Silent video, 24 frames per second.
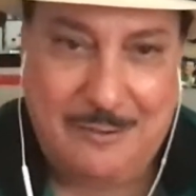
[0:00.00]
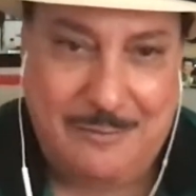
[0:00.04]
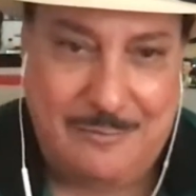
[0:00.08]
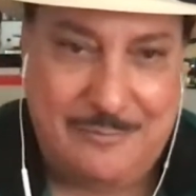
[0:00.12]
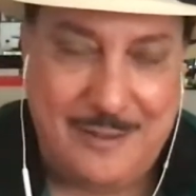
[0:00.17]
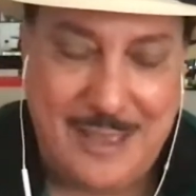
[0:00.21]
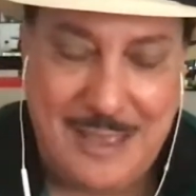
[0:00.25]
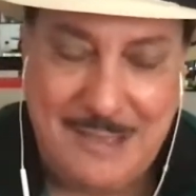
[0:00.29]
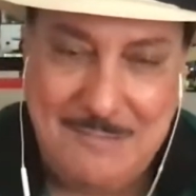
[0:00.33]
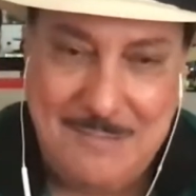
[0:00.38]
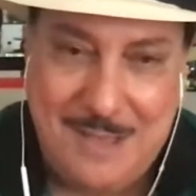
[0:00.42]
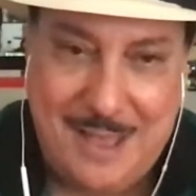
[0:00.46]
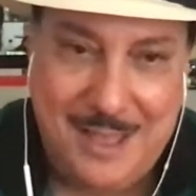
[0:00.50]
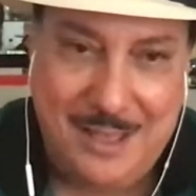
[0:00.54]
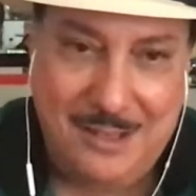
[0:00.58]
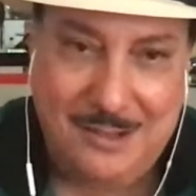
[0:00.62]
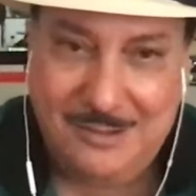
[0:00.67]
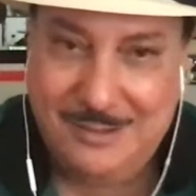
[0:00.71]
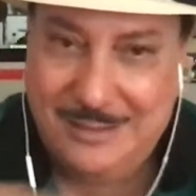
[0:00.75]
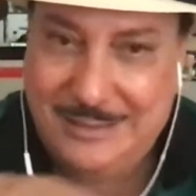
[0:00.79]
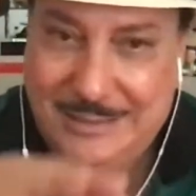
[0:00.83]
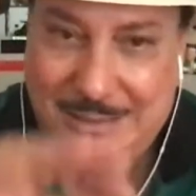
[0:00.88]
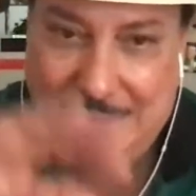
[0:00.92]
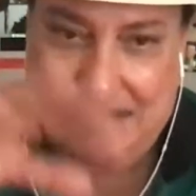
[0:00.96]

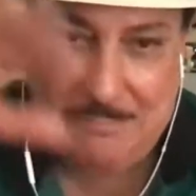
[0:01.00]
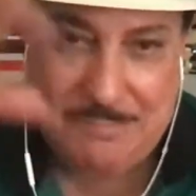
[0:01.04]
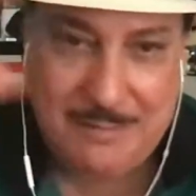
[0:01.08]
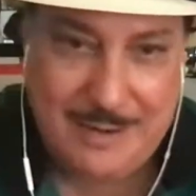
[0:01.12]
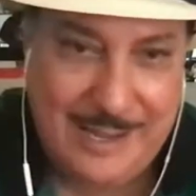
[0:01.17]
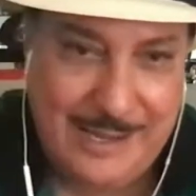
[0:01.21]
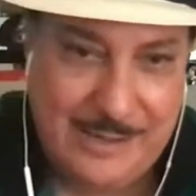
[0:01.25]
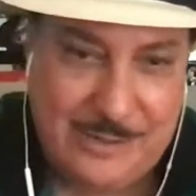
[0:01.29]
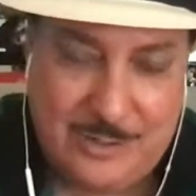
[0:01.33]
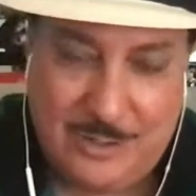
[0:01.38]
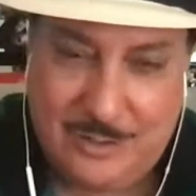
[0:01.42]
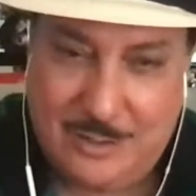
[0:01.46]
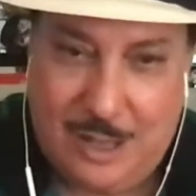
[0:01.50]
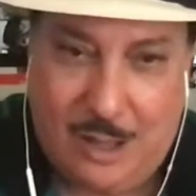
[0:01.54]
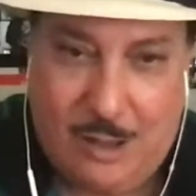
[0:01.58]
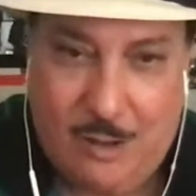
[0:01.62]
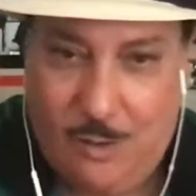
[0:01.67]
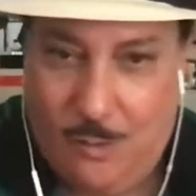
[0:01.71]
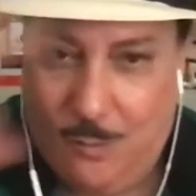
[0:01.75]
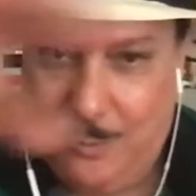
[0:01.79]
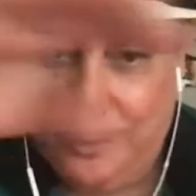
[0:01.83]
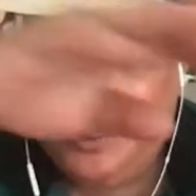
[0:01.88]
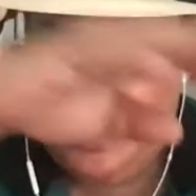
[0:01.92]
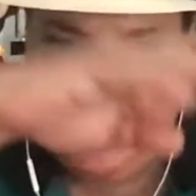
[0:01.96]
female, and the bleachers, the
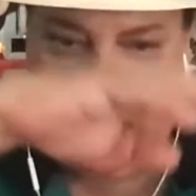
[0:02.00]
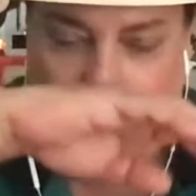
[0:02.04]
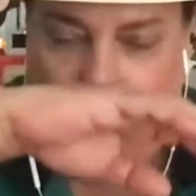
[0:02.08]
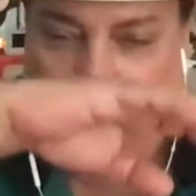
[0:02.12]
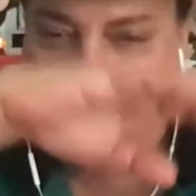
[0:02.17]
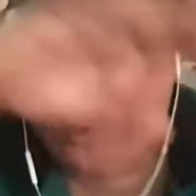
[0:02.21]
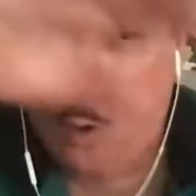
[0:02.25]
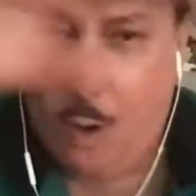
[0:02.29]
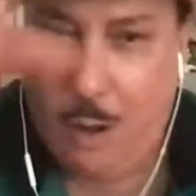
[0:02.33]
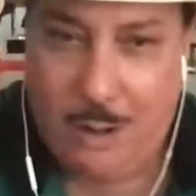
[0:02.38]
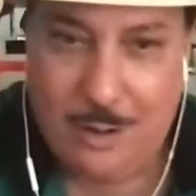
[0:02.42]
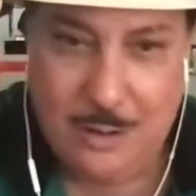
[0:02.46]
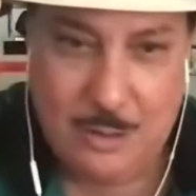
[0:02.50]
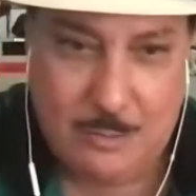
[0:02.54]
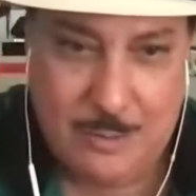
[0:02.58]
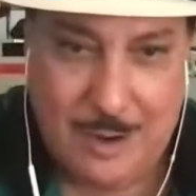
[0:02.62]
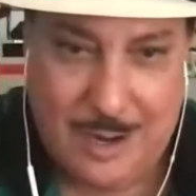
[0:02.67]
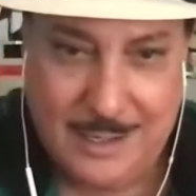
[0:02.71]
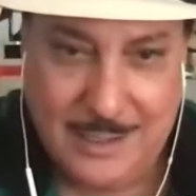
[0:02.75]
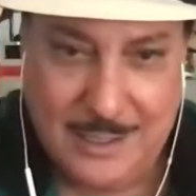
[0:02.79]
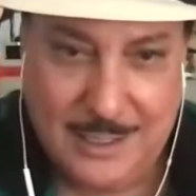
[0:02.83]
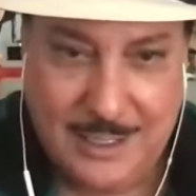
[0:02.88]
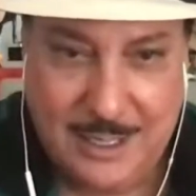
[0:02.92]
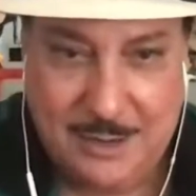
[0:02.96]
whole with a wall
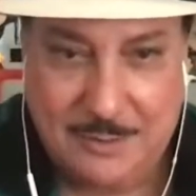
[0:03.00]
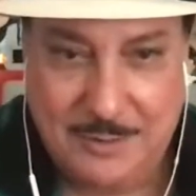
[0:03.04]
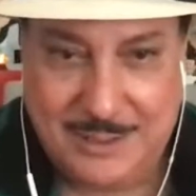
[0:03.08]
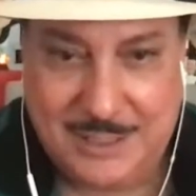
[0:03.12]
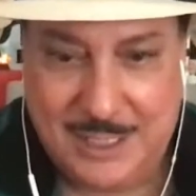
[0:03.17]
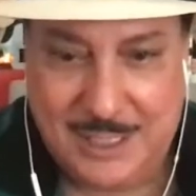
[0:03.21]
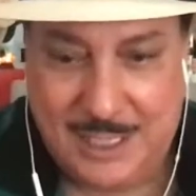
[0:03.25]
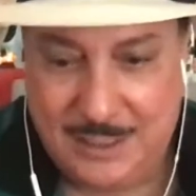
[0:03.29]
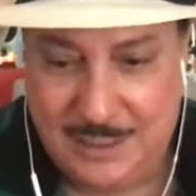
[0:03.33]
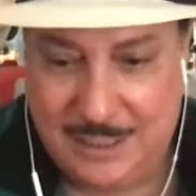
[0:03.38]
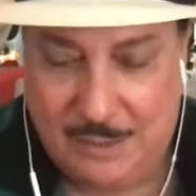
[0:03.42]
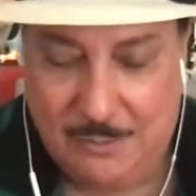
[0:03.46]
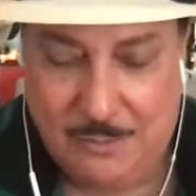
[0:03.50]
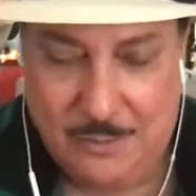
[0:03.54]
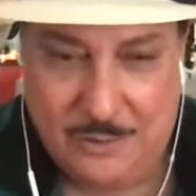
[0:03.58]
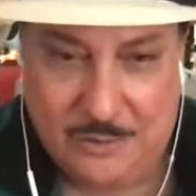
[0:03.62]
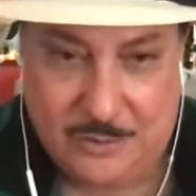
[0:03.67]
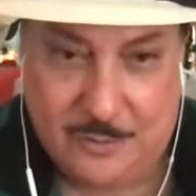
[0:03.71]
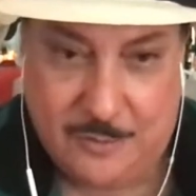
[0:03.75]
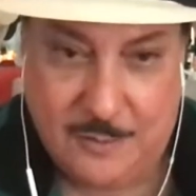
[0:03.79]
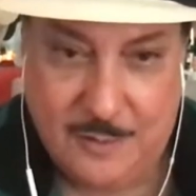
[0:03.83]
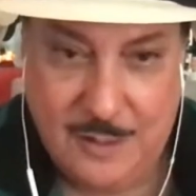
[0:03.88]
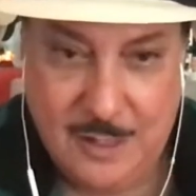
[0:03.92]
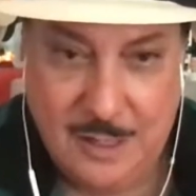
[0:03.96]
around it and everything, that was